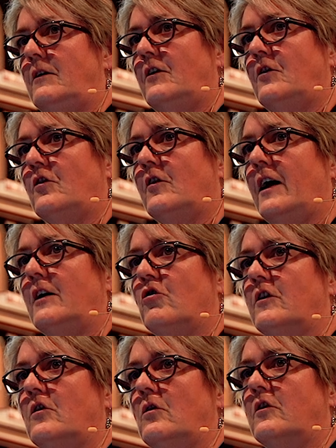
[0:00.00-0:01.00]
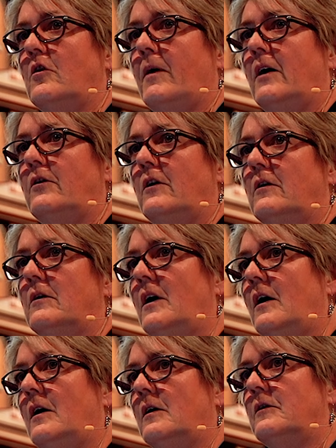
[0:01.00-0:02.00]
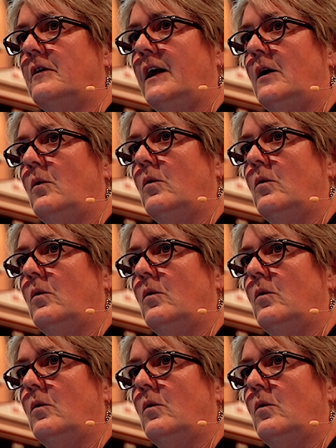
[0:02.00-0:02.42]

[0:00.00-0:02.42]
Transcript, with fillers: This slide just talks about that uh, they